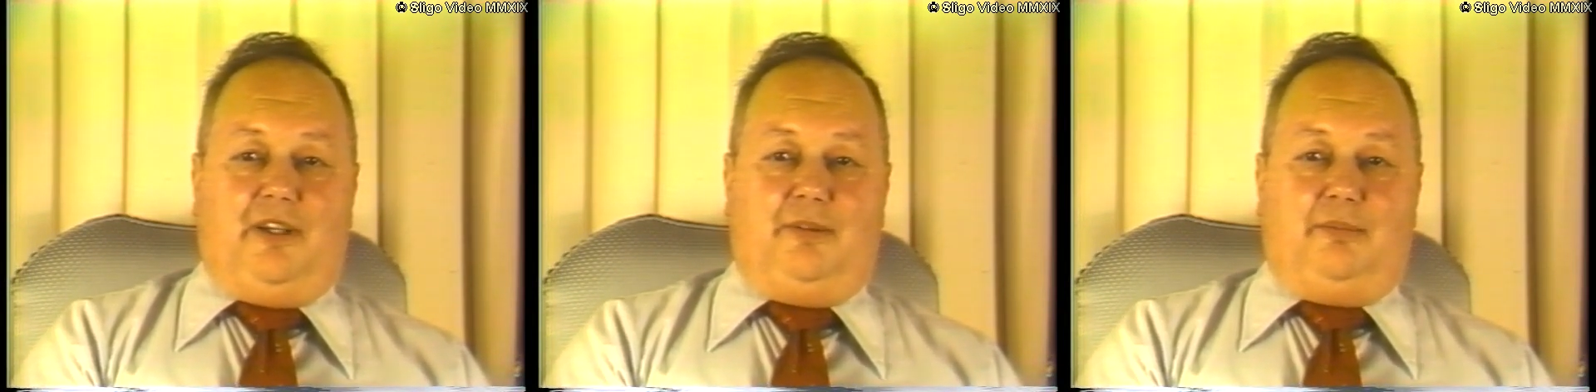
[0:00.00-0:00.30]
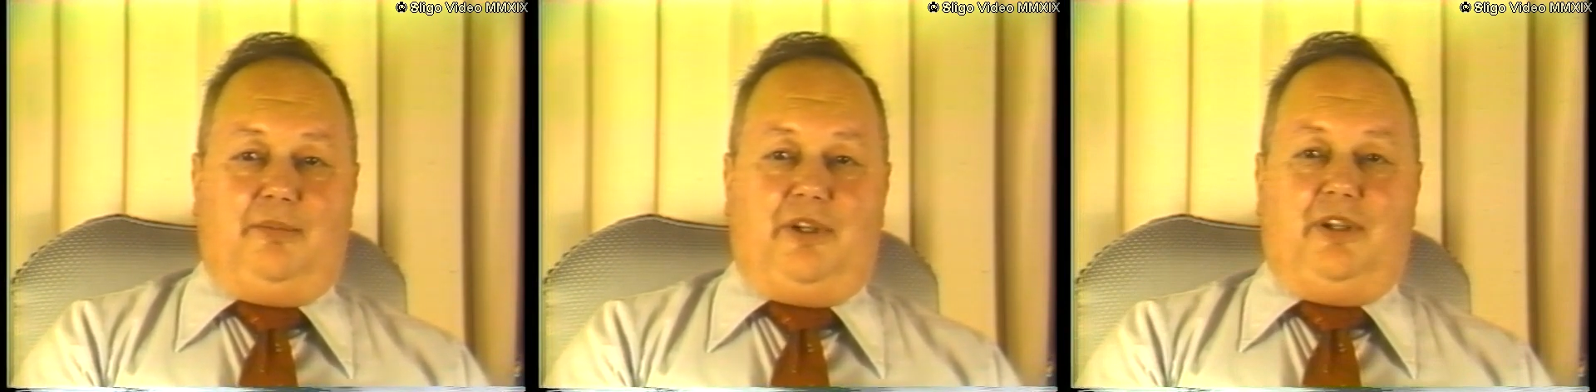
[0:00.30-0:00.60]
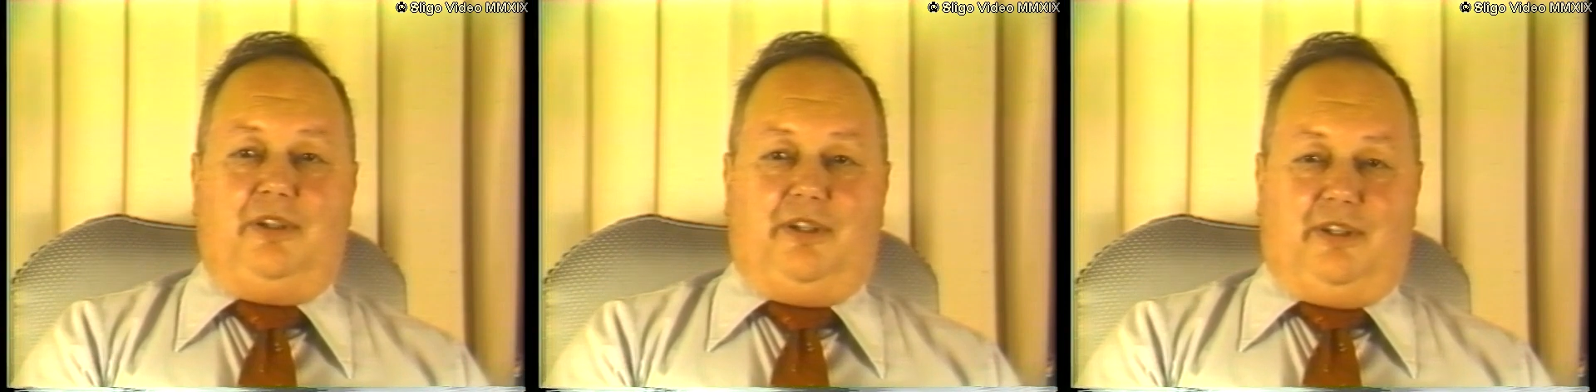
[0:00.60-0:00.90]
And
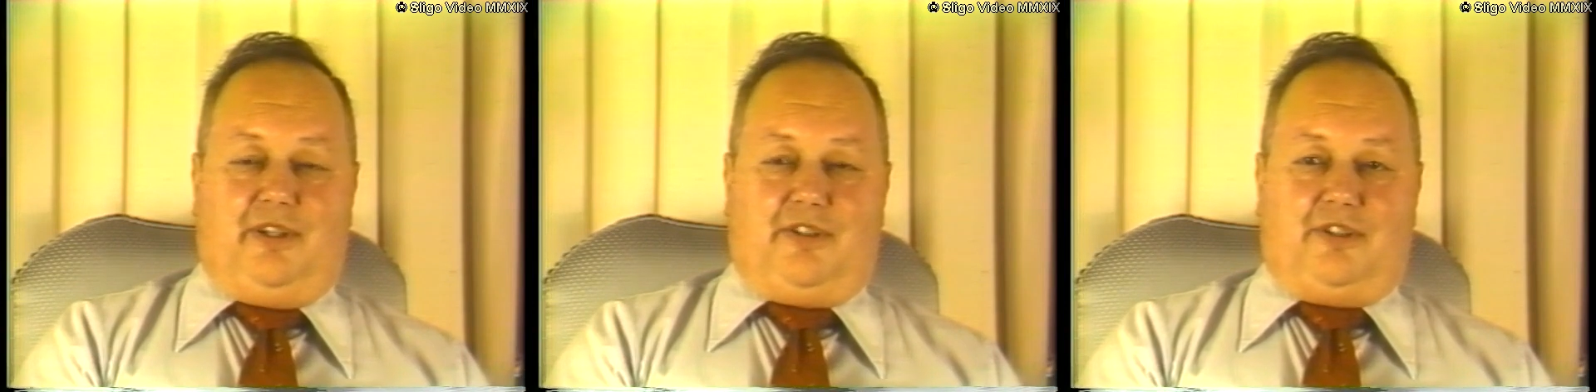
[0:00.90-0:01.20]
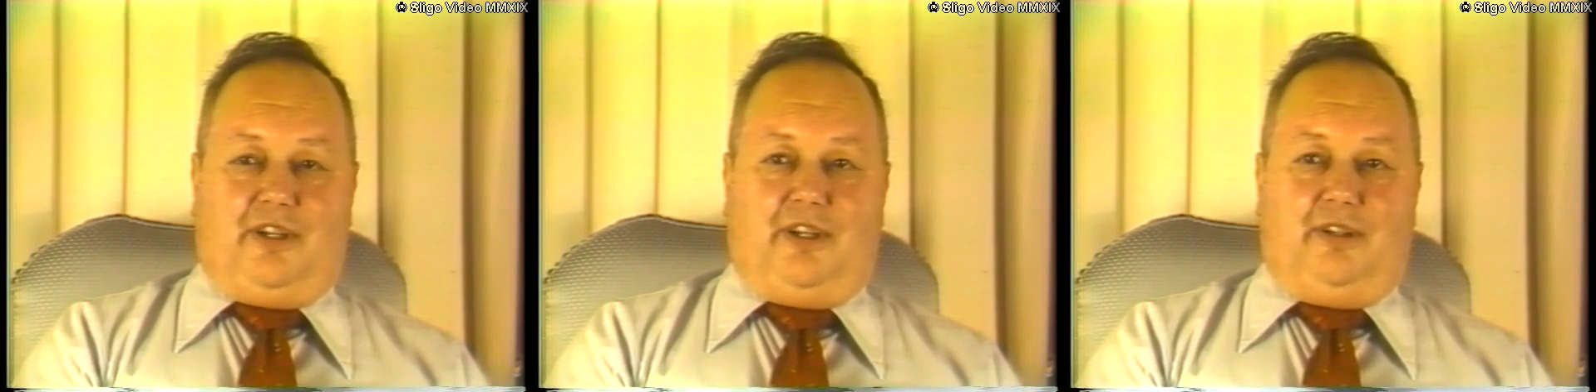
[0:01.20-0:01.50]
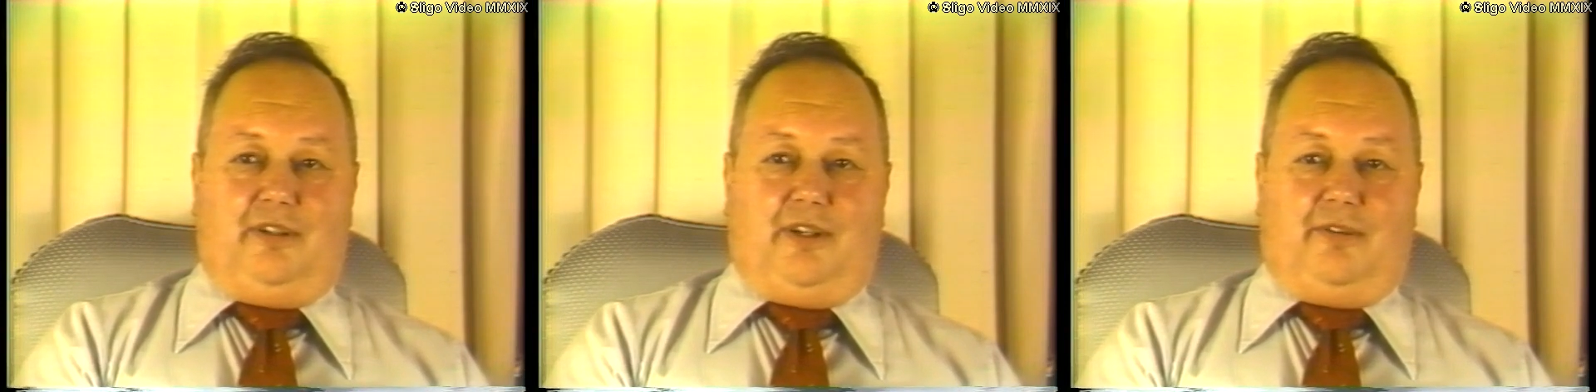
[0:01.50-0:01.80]
immediately, they
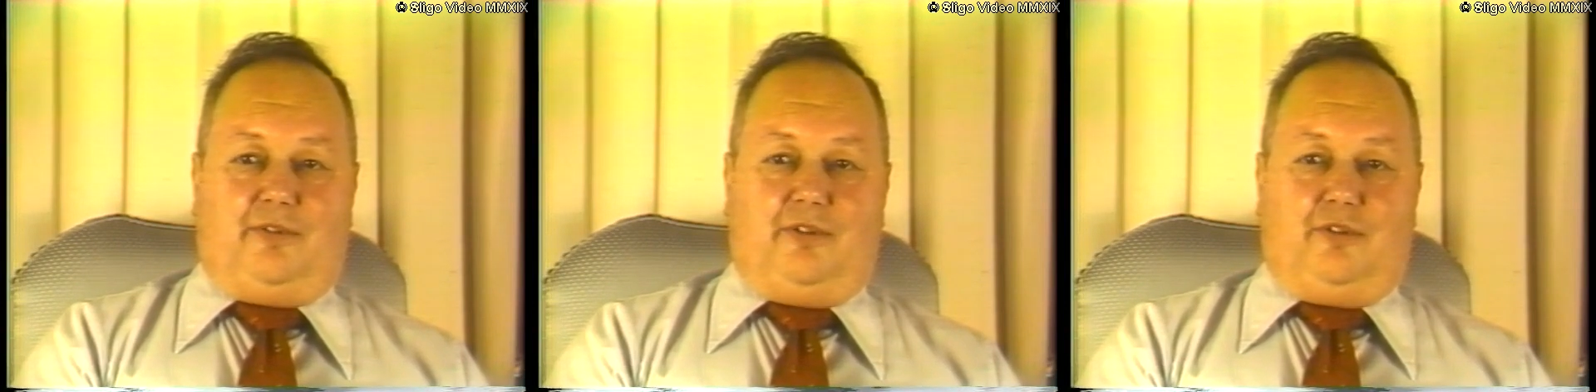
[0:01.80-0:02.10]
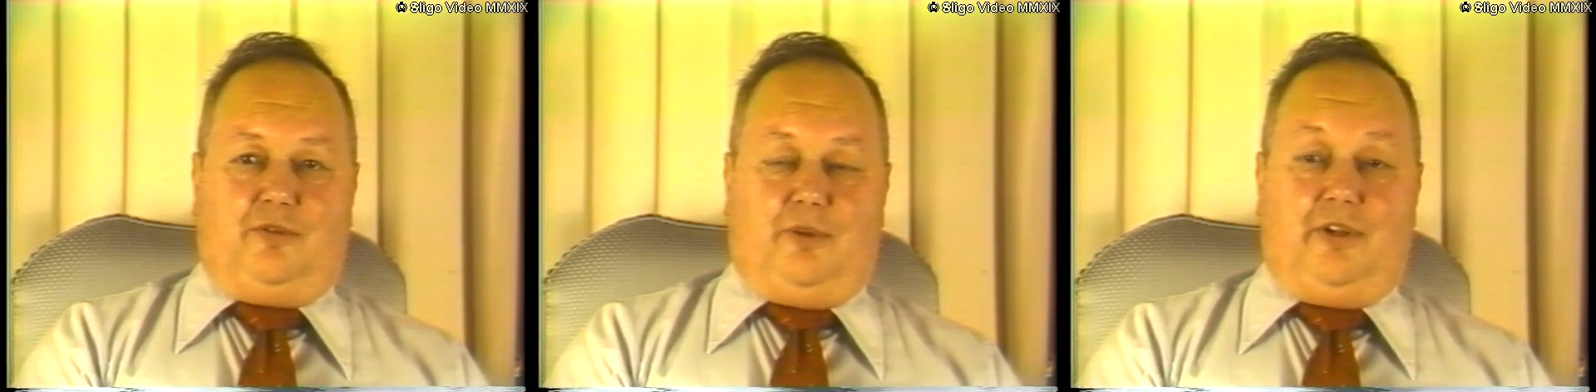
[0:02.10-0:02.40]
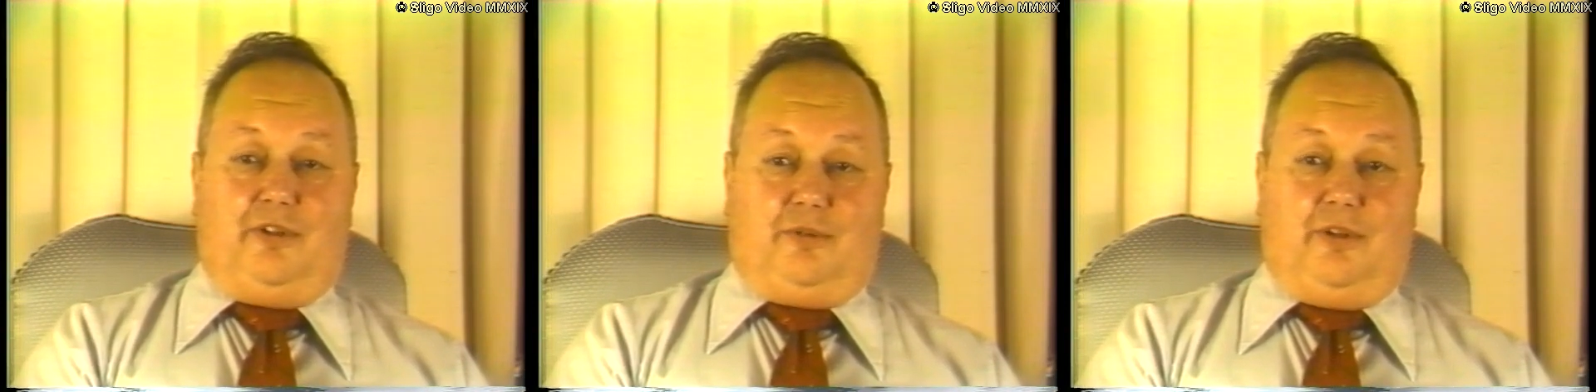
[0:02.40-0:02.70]
say, after
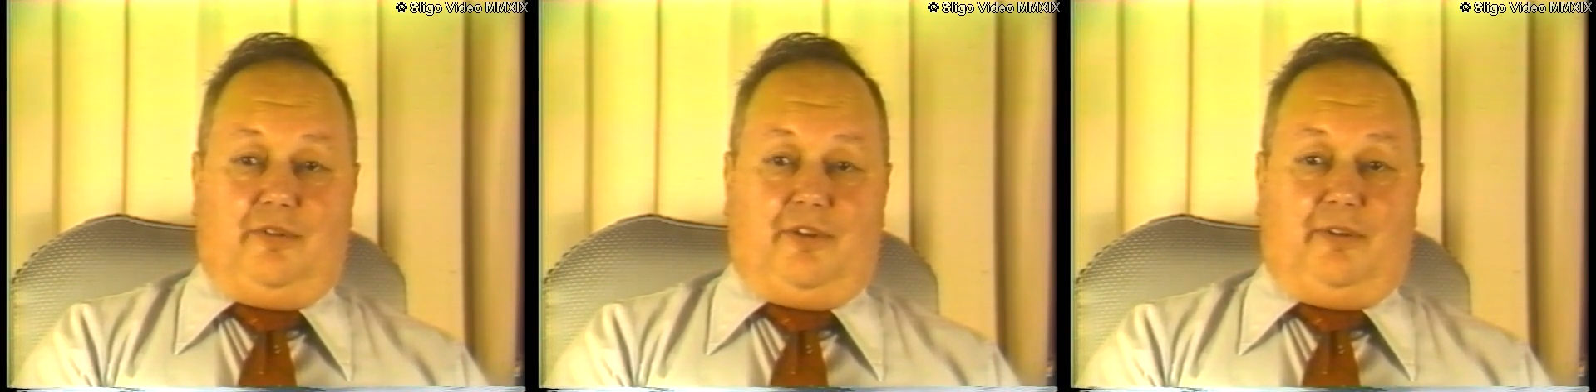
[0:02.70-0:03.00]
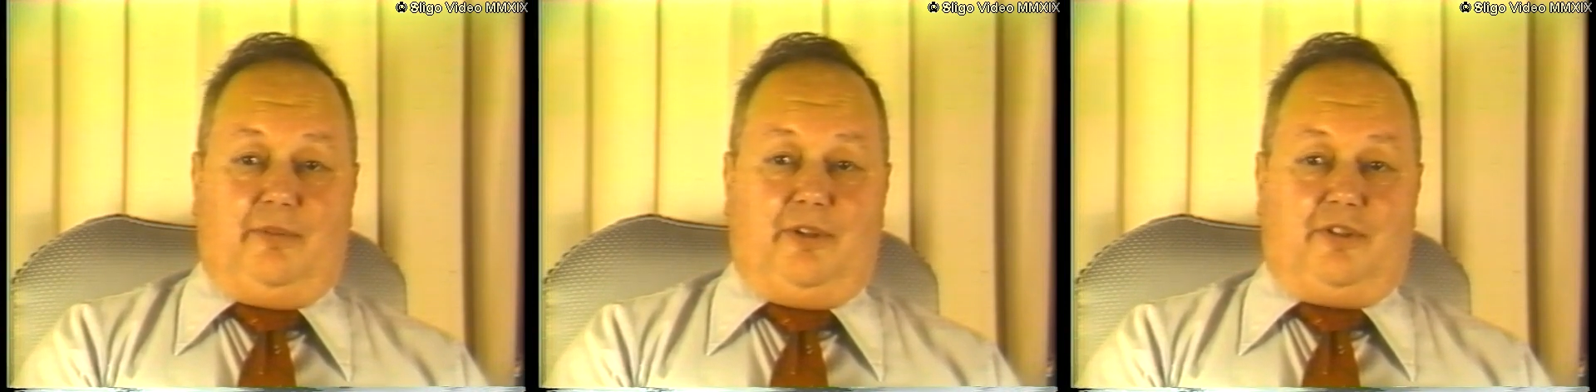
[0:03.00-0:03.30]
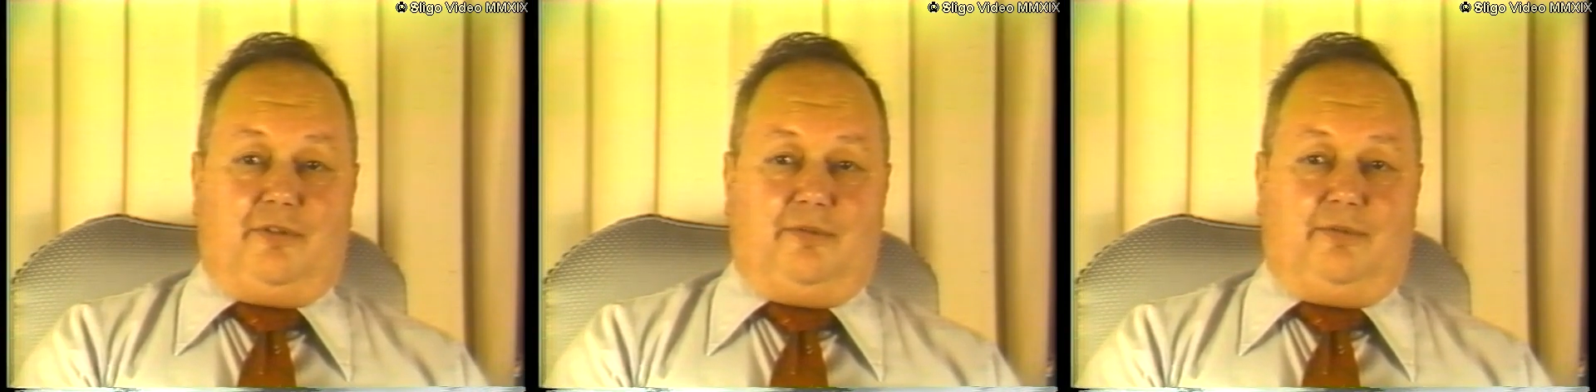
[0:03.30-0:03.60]
20 or 25
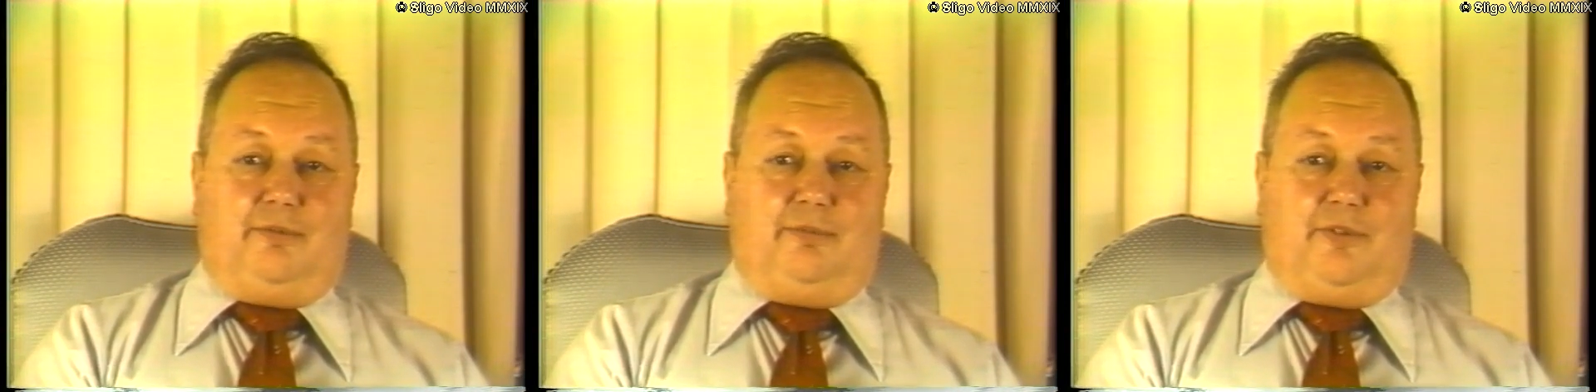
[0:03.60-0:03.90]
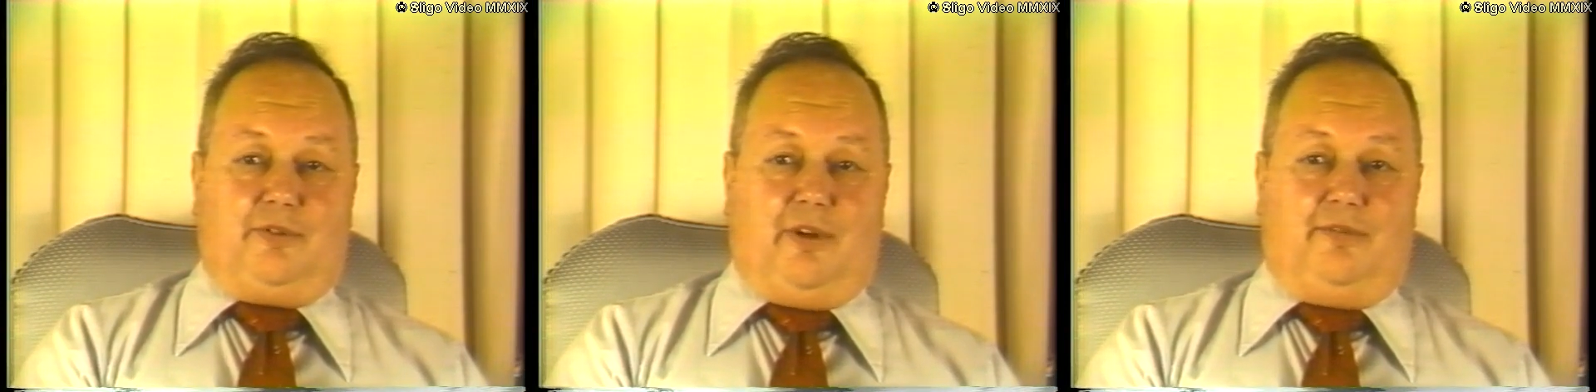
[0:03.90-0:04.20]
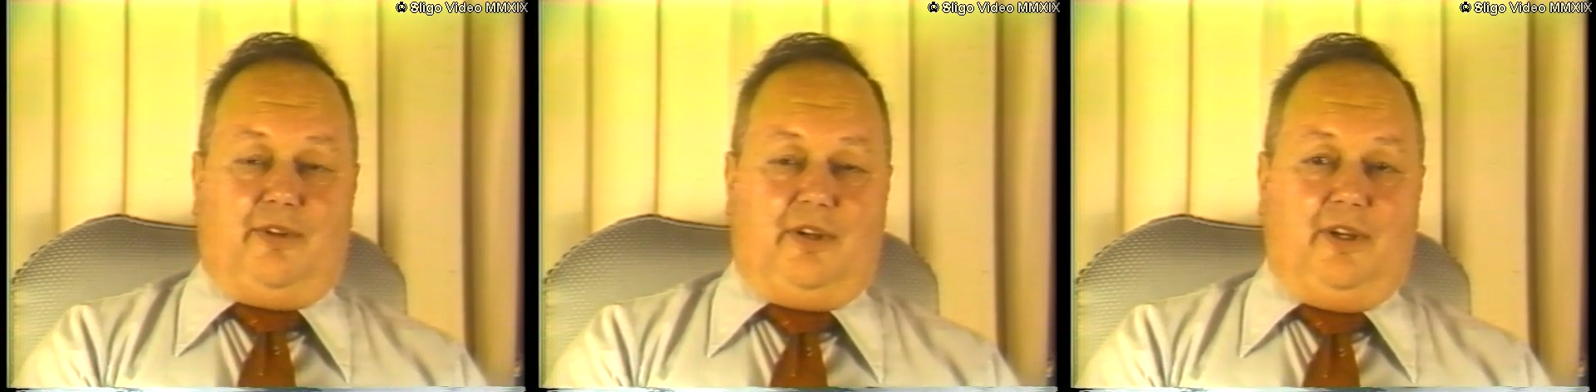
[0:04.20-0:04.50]
minutes of
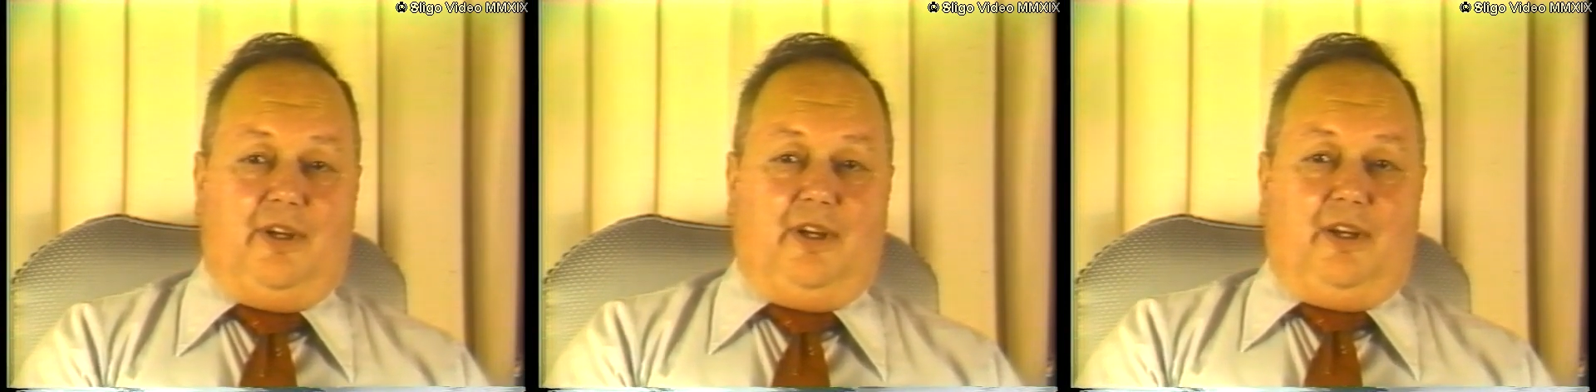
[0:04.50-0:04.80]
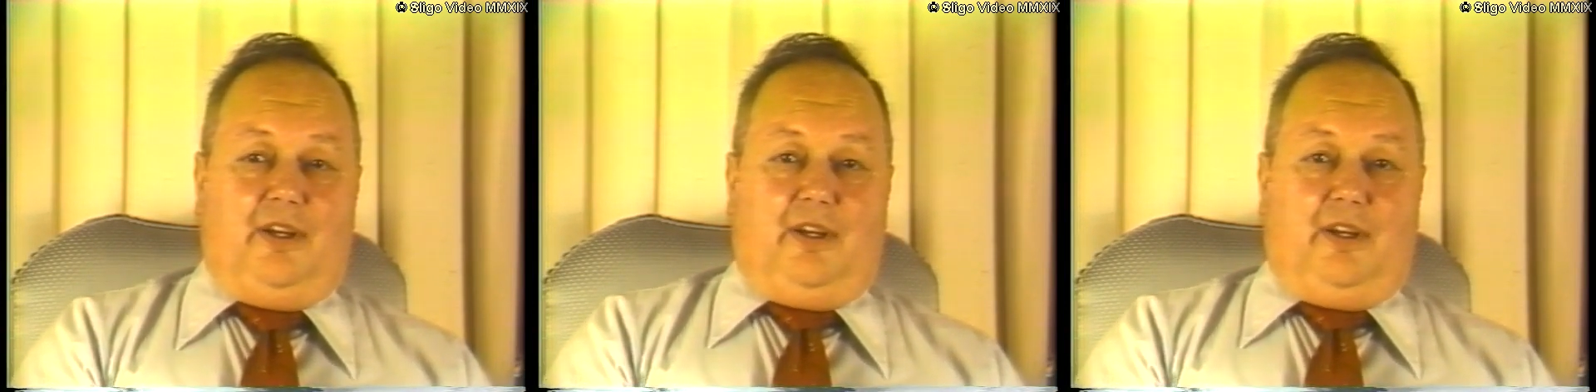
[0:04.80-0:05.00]
strafing,